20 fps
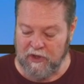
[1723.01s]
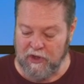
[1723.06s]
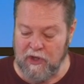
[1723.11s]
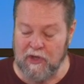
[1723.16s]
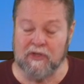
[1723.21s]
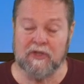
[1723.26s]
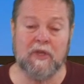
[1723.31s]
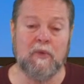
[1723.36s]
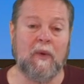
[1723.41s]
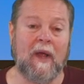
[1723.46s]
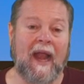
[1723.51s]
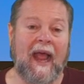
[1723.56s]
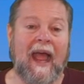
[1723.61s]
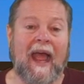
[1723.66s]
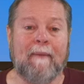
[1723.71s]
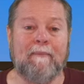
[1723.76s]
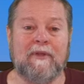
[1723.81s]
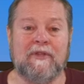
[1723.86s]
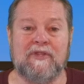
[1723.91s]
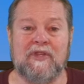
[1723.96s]
Usually, what
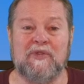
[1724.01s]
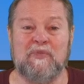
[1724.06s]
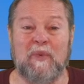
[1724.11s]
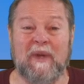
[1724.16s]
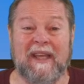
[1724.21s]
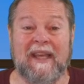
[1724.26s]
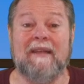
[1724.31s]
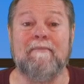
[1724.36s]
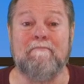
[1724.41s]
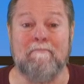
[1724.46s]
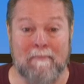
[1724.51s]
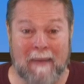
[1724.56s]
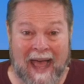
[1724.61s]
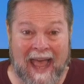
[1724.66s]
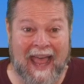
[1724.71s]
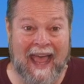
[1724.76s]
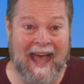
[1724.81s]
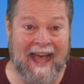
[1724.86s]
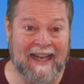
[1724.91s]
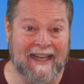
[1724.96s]
happens is we get
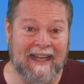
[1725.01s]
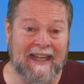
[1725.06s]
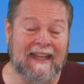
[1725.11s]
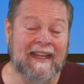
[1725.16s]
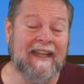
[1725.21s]
mad.